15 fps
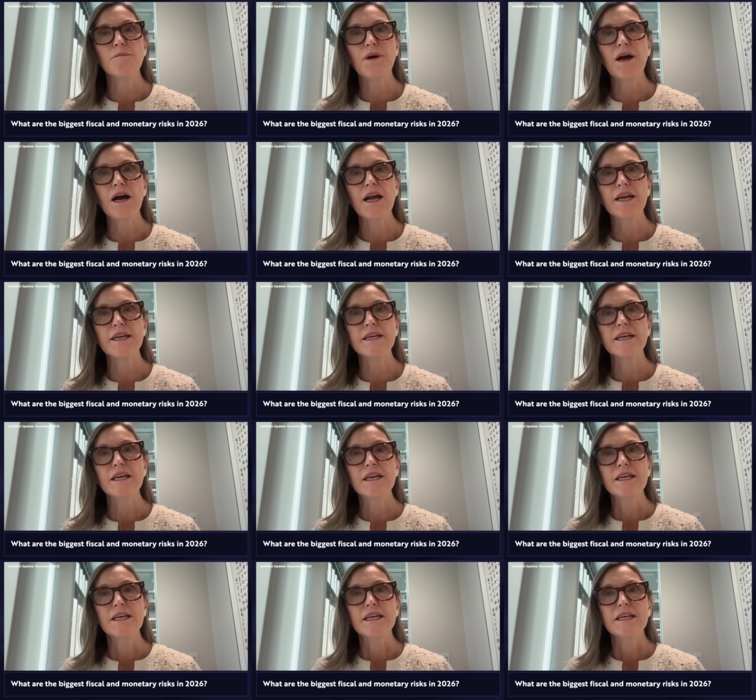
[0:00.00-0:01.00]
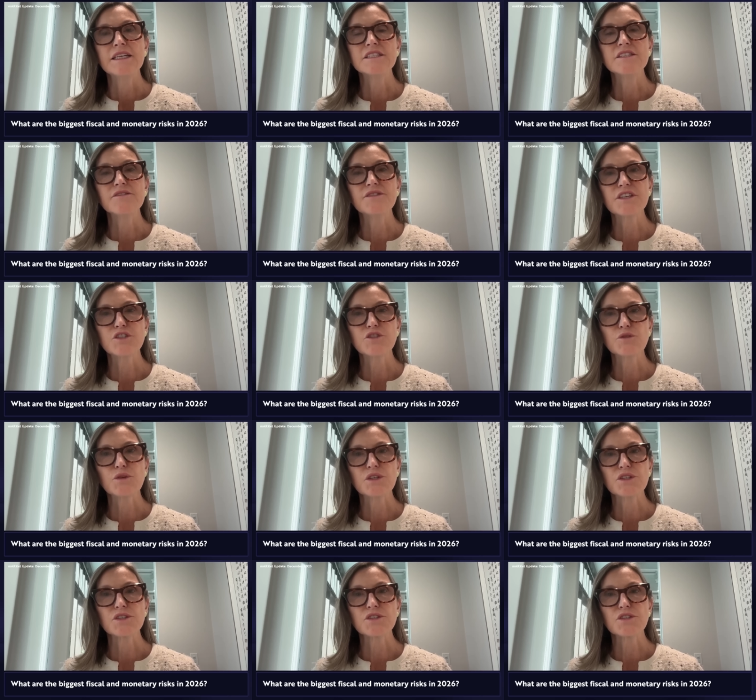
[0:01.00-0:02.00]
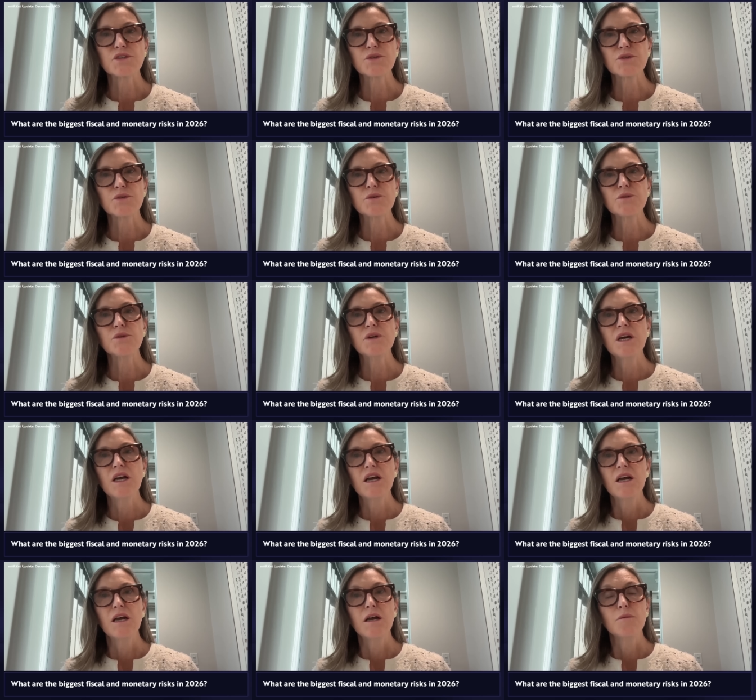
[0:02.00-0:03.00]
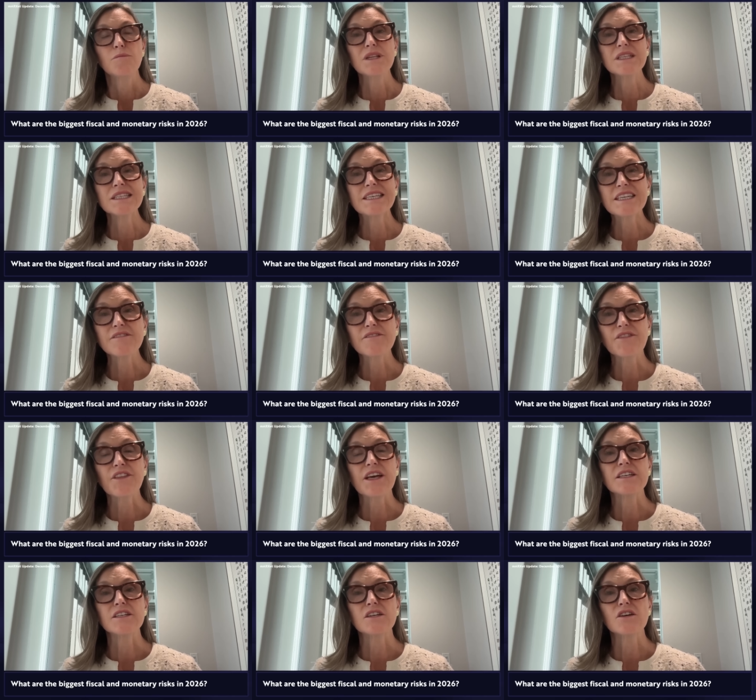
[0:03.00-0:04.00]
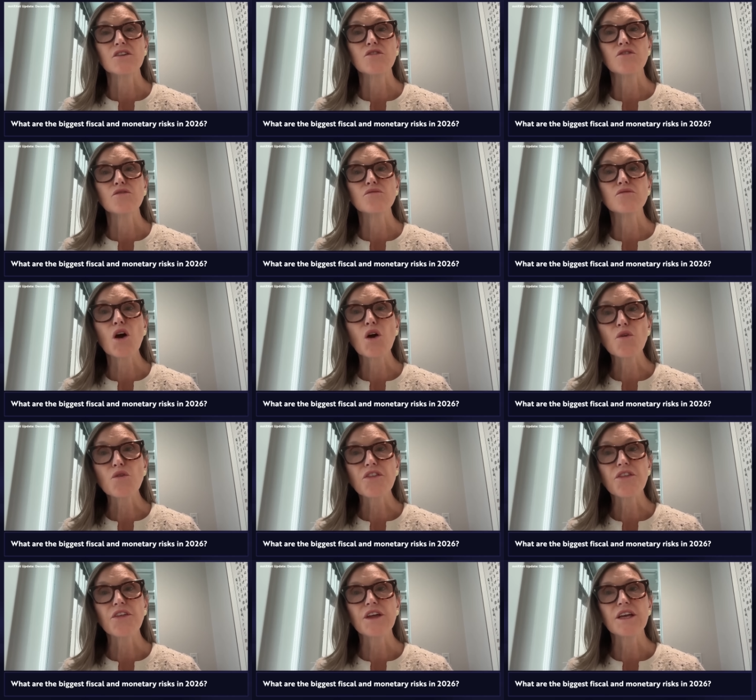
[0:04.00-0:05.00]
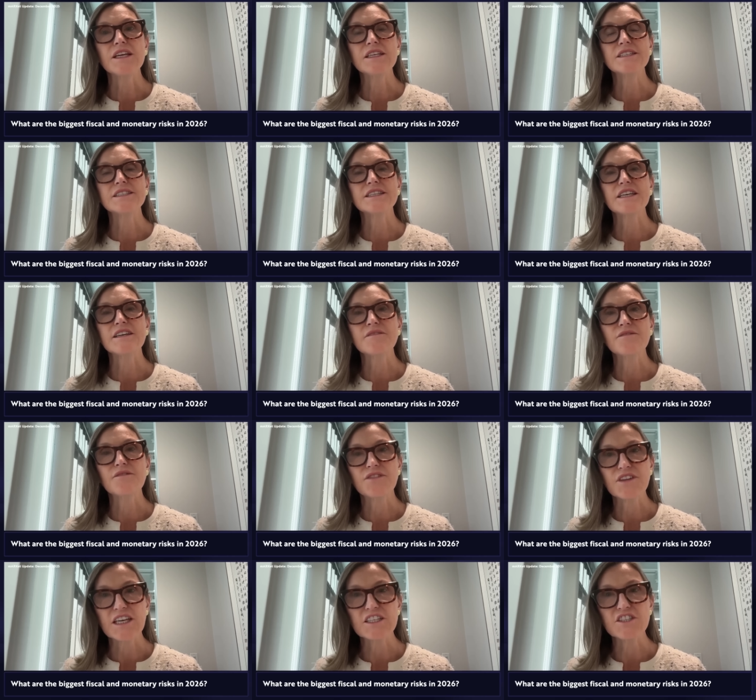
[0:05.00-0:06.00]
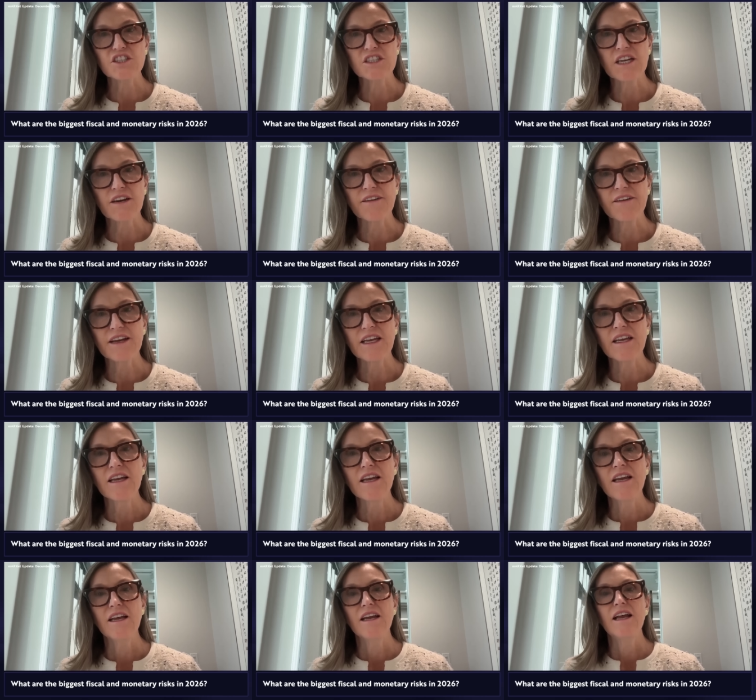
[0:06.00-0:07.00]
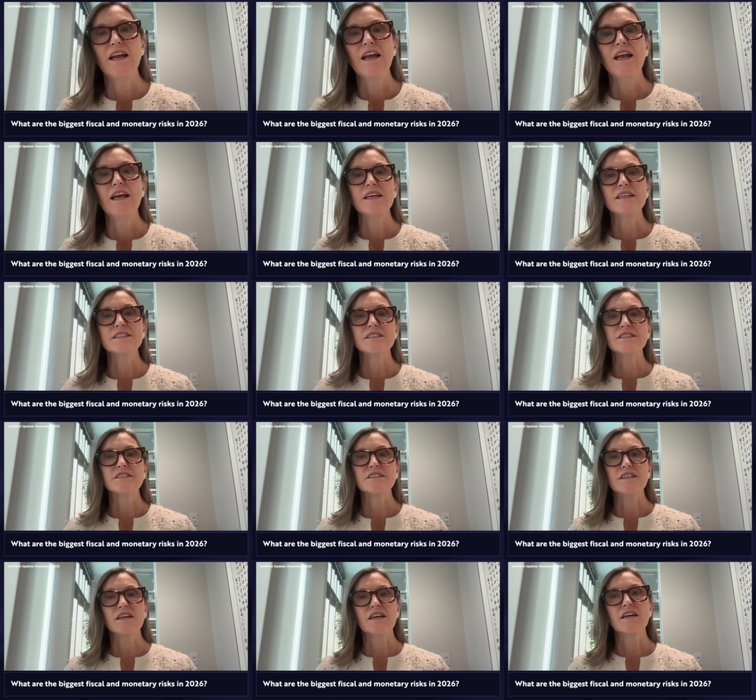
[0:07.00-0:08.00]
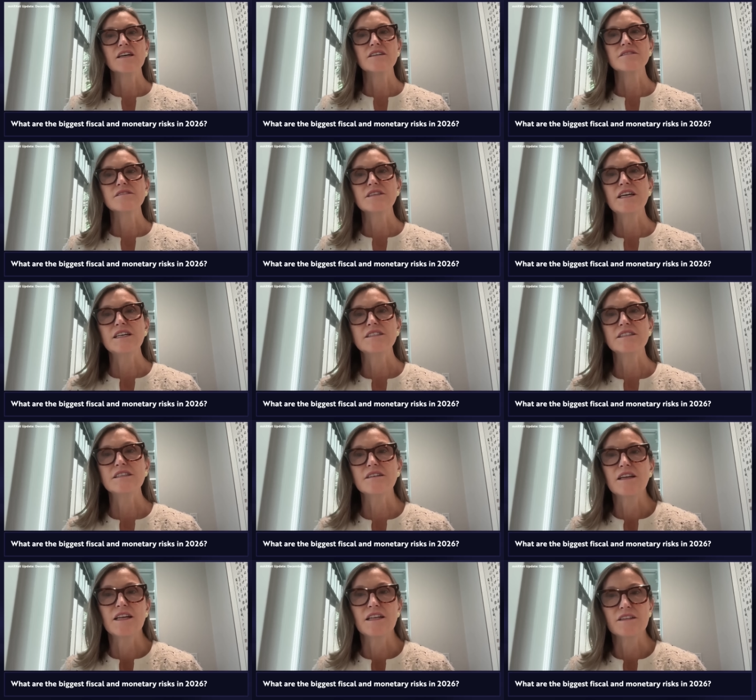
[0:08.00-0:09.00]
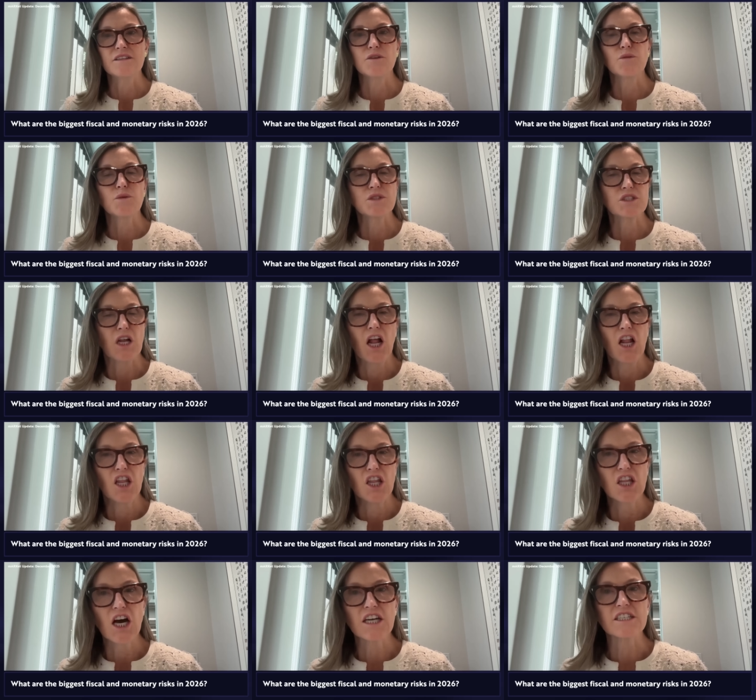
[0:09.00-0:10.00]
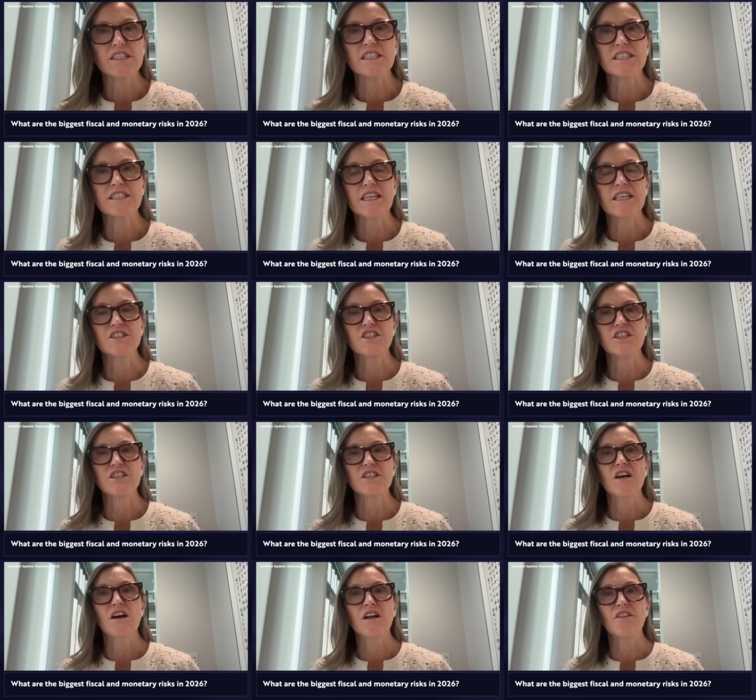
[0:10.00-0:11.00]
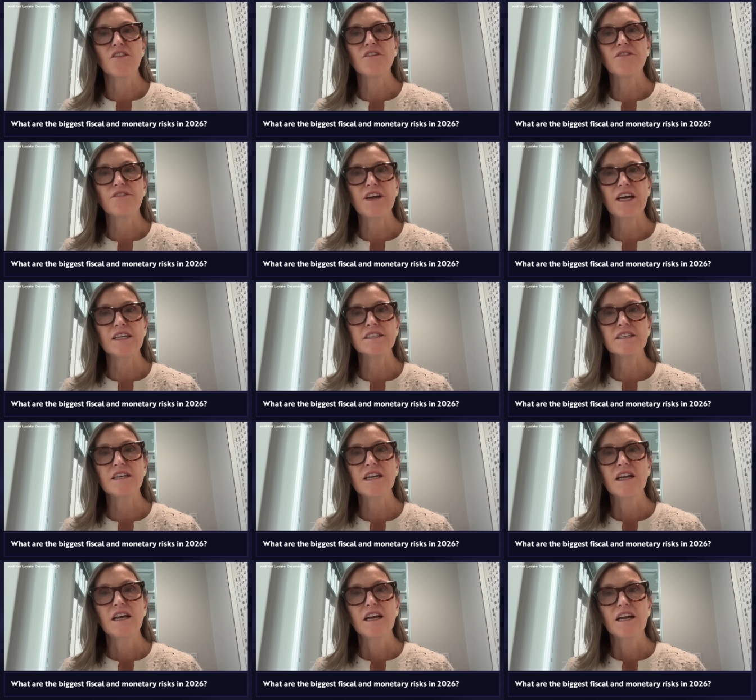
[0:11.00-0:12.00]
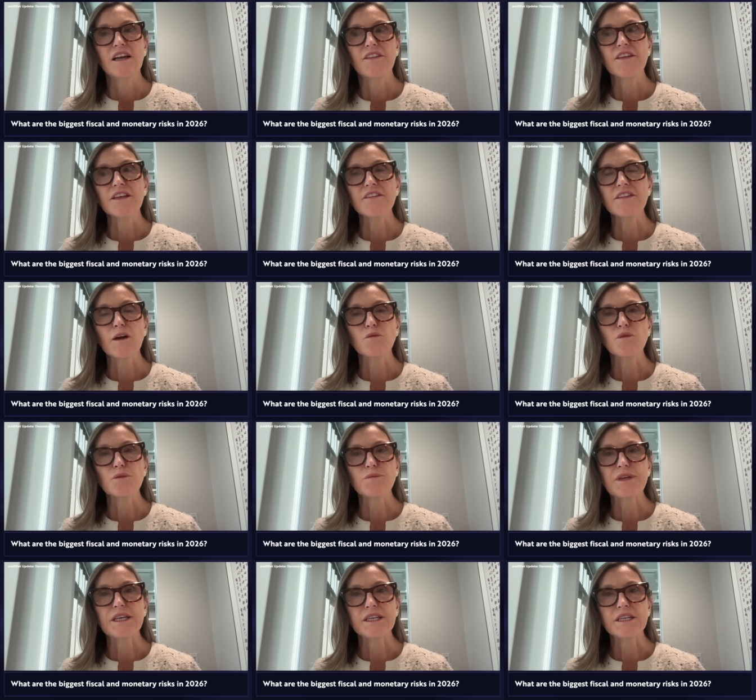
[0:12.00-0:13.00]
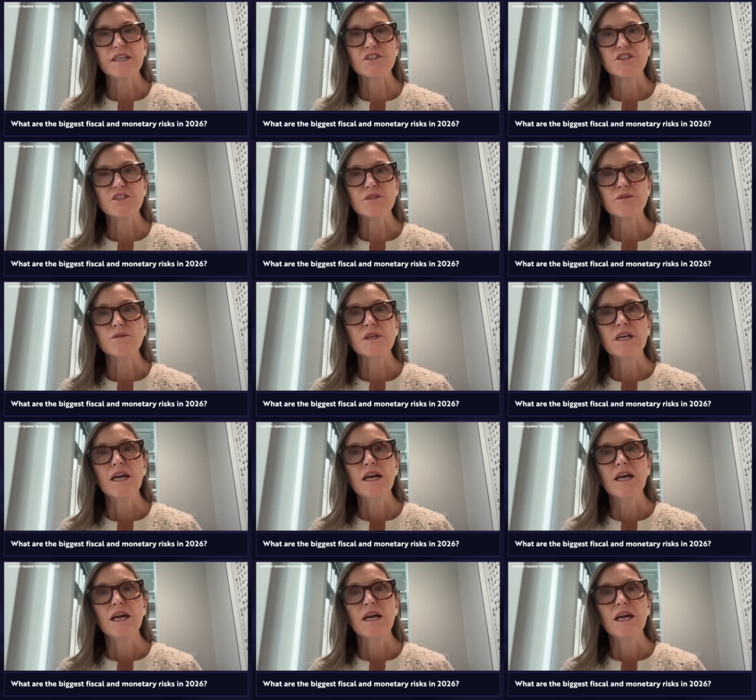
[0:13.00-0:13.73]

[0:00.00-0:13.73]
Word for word: by individuals who believe that growth is inflationary, and there was a lot of dissension on the Fed, I think that would be an issue.